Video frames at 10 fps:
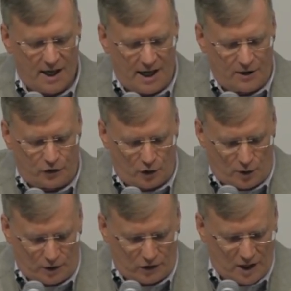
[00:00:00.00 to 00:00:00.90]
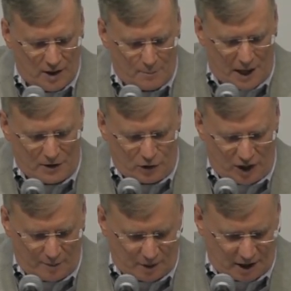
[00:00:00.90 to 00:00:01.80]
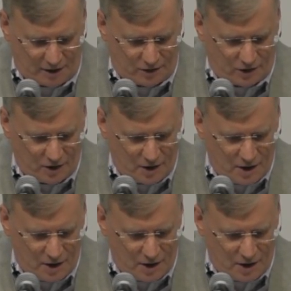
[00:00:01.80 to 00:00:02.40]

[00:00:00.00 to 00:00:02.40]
Ahasuerus by the chamberlains.